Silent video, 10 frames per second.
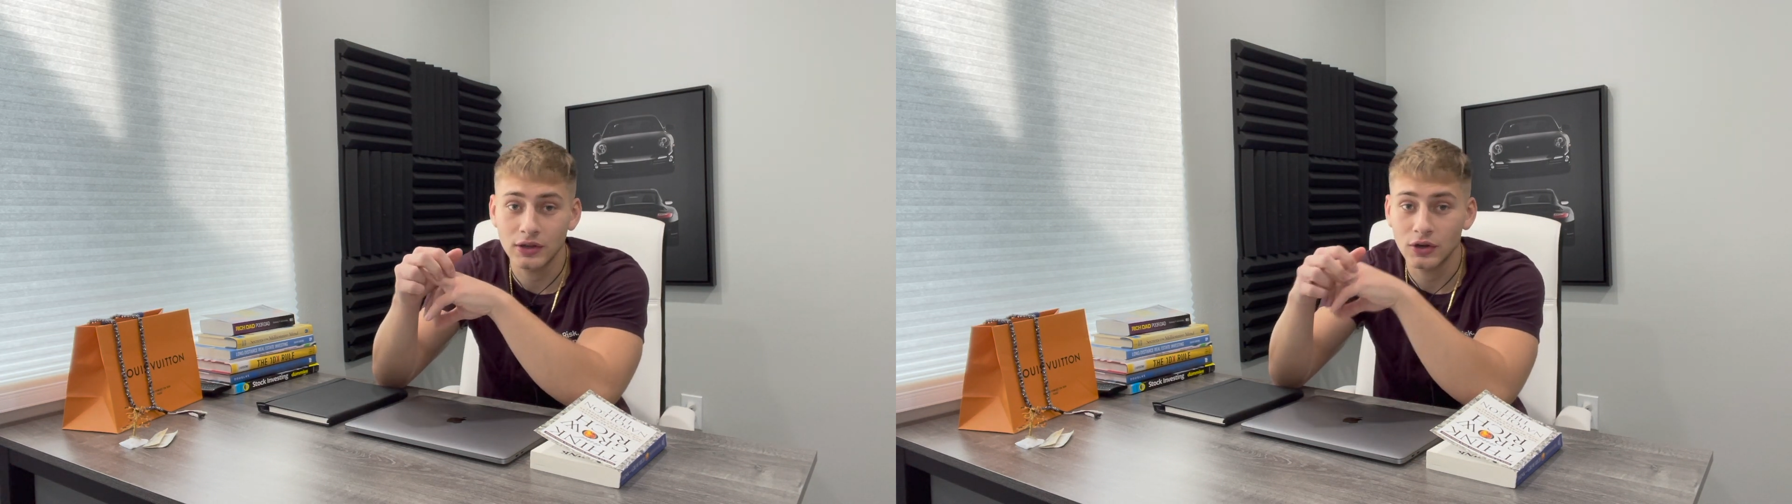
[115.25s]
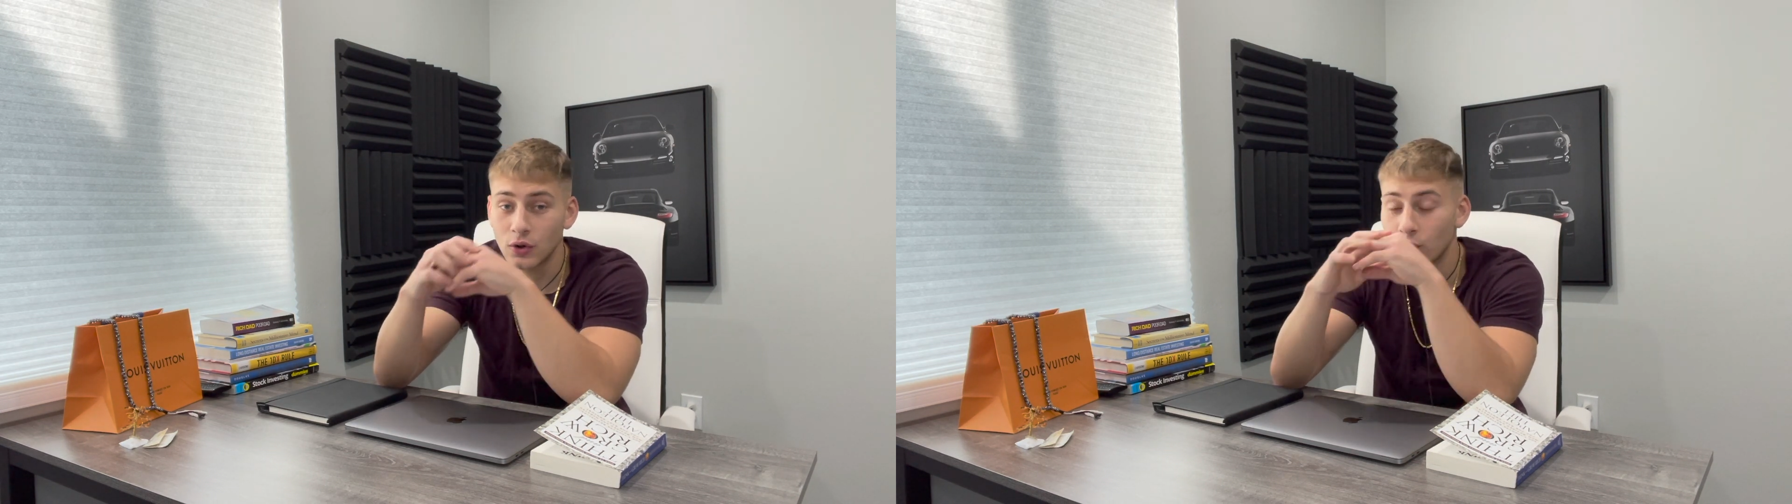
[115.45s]

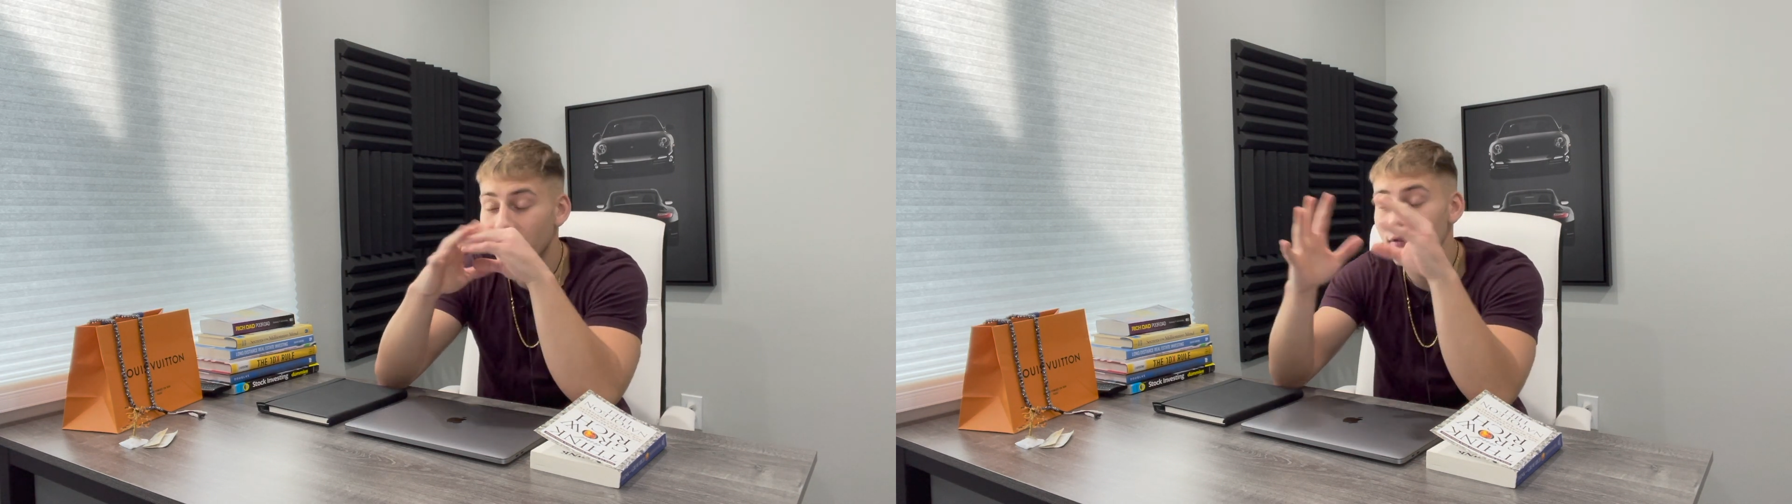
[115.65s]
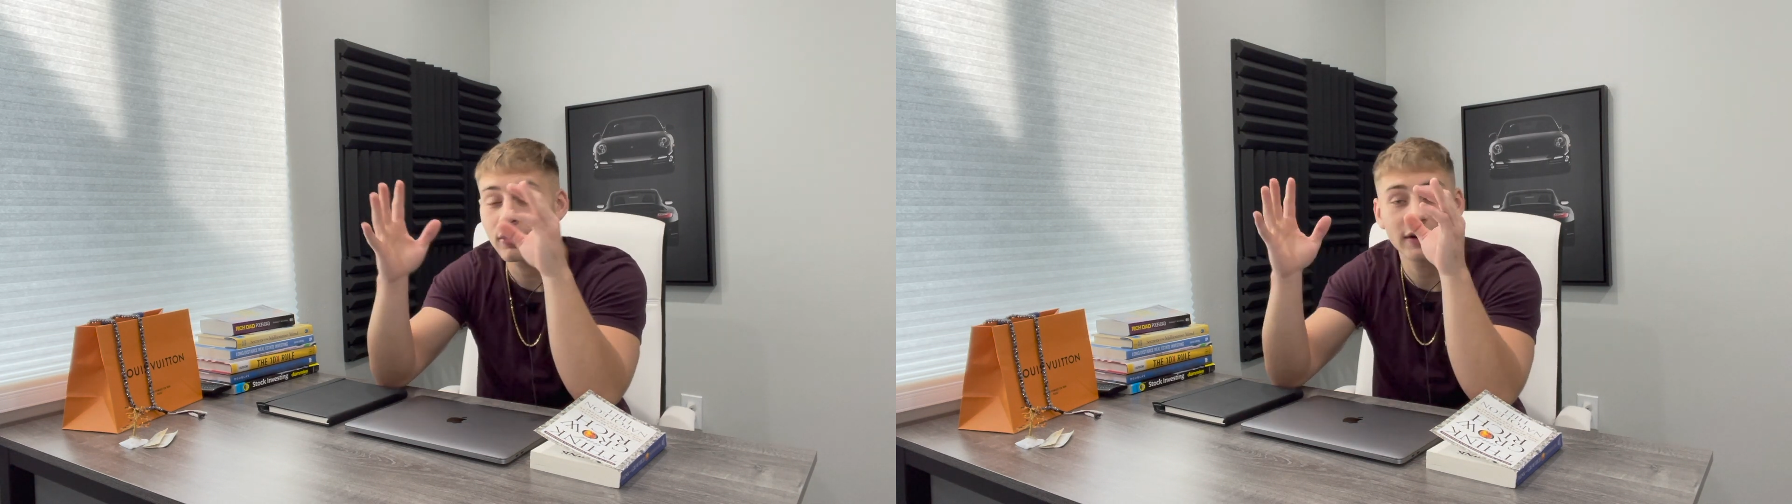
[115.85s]

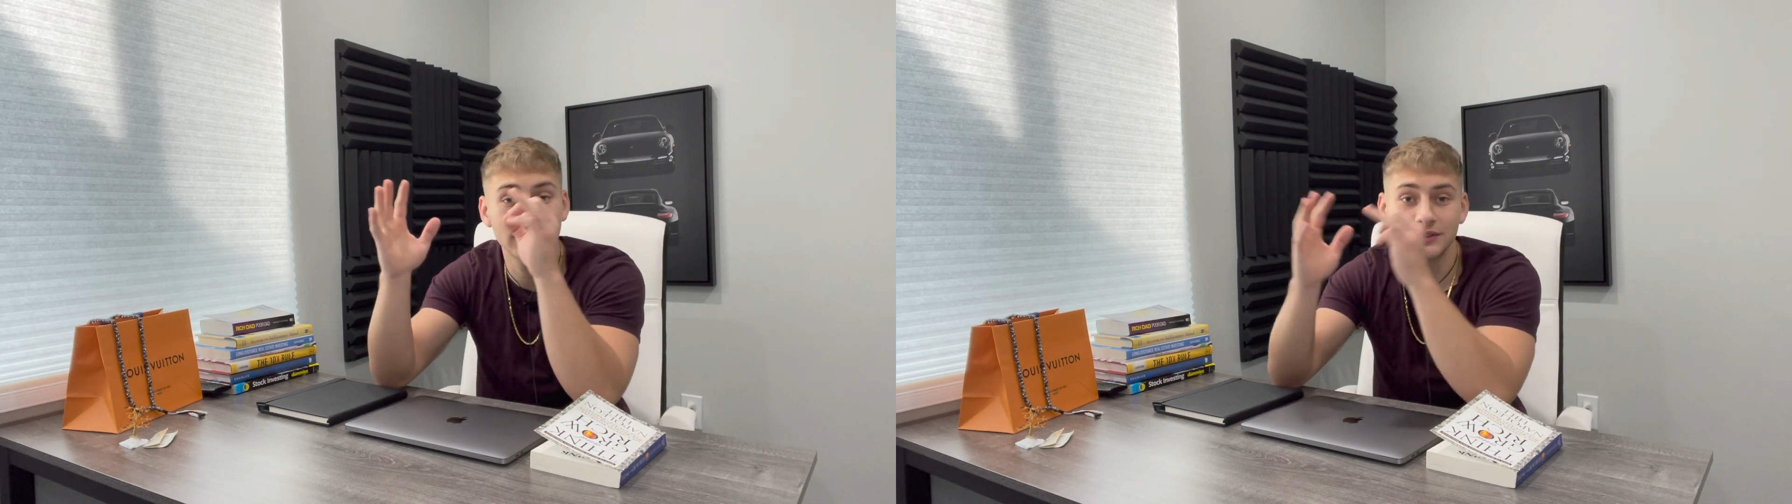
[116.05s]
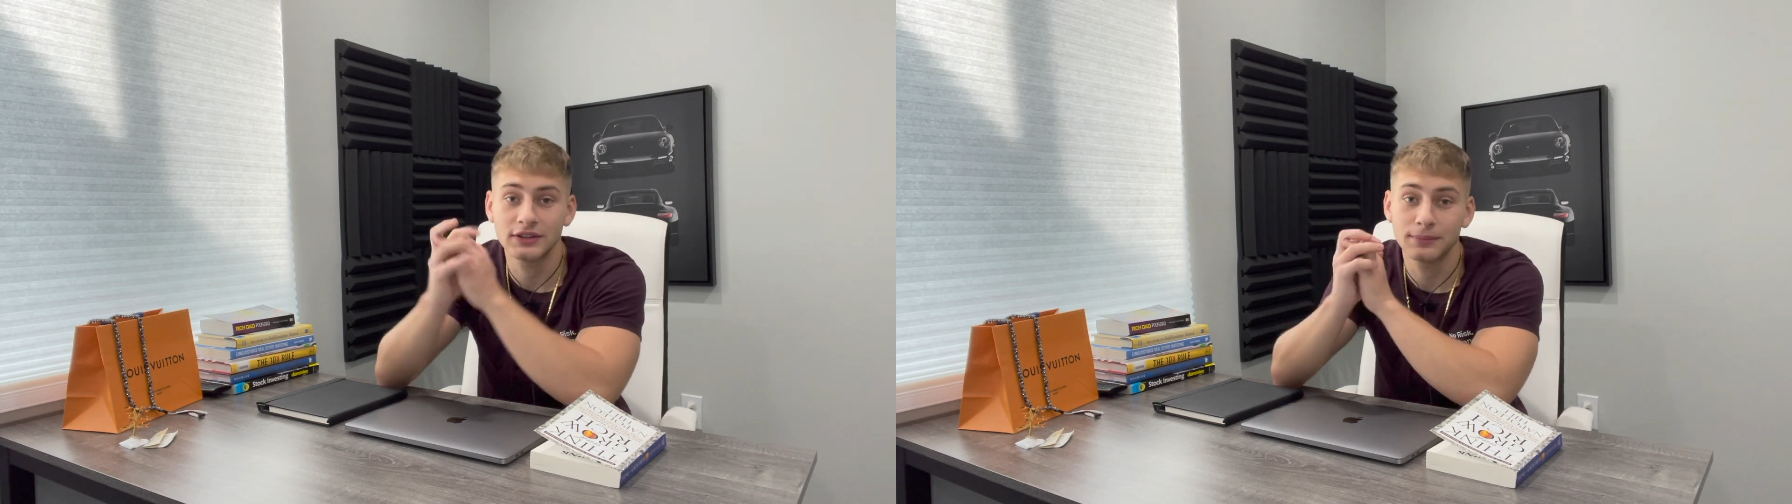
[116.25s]
whatever it
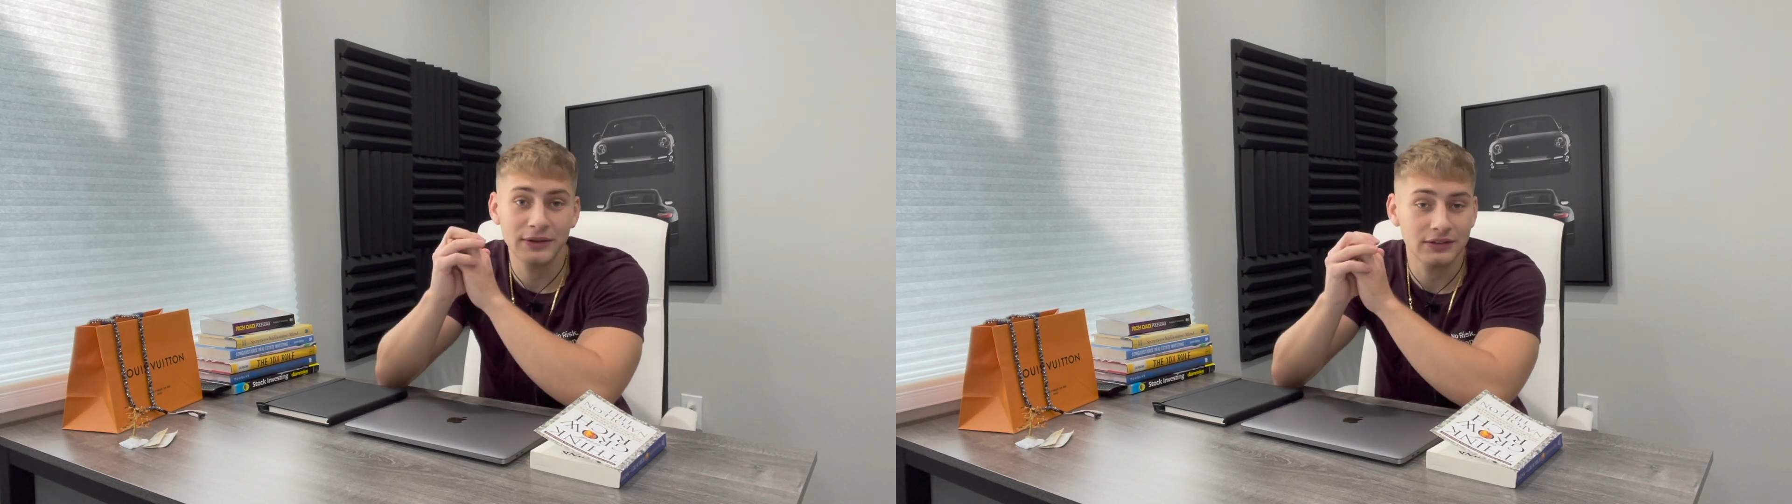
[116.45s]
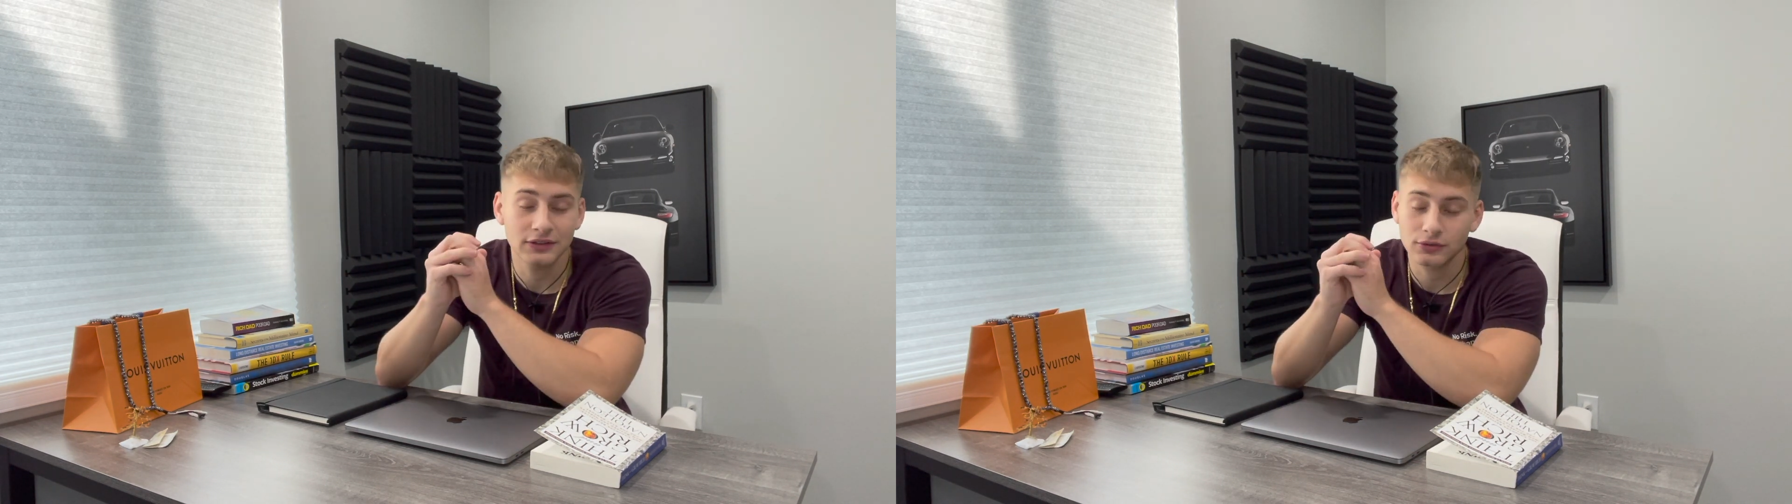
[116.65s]
is in the
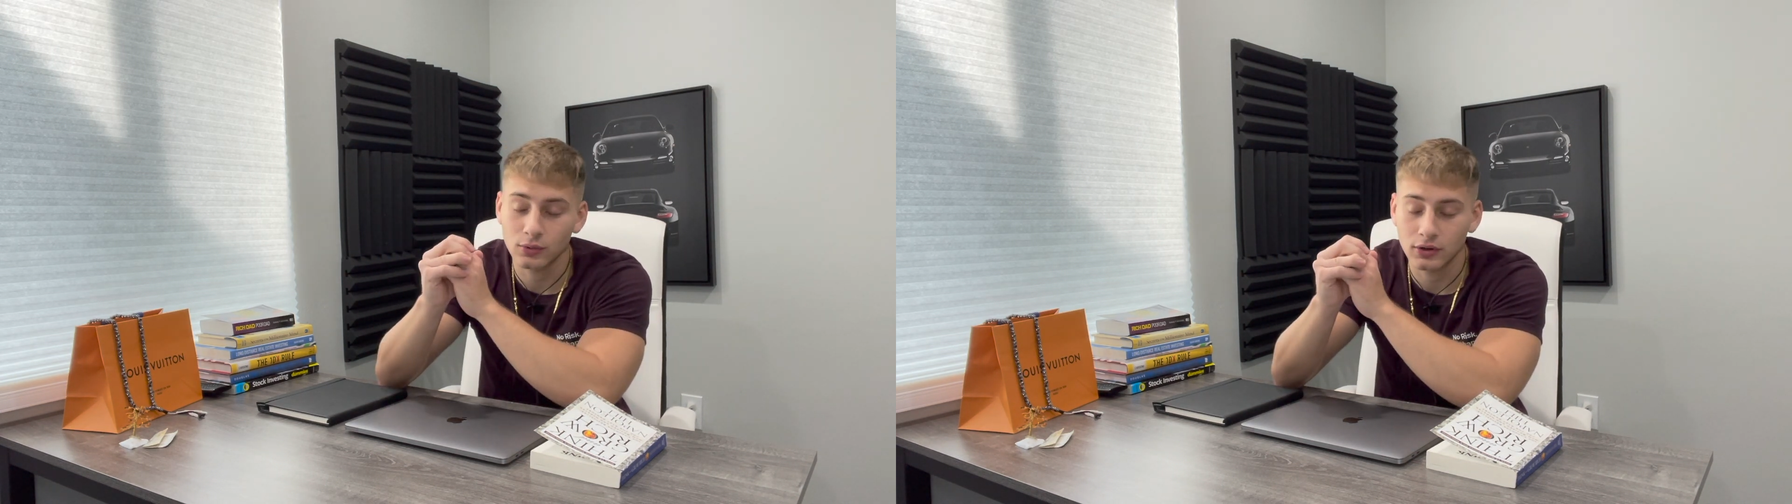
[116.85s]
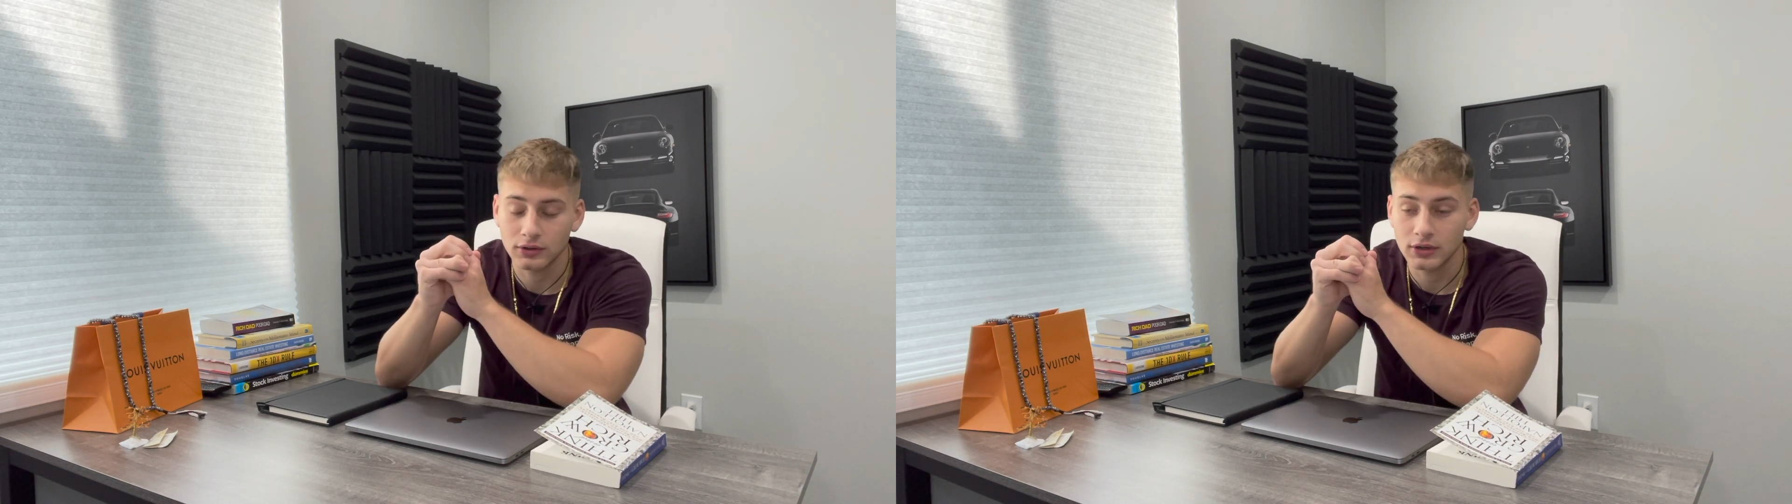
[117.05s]
business
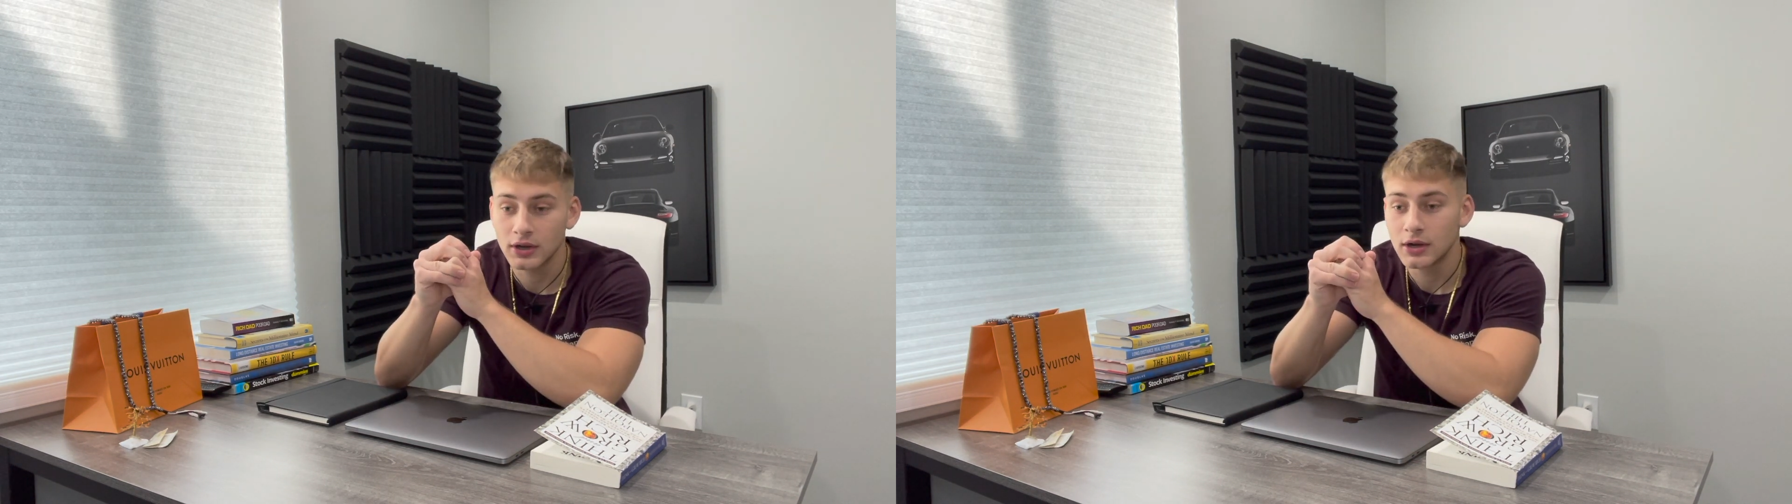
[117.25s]
world.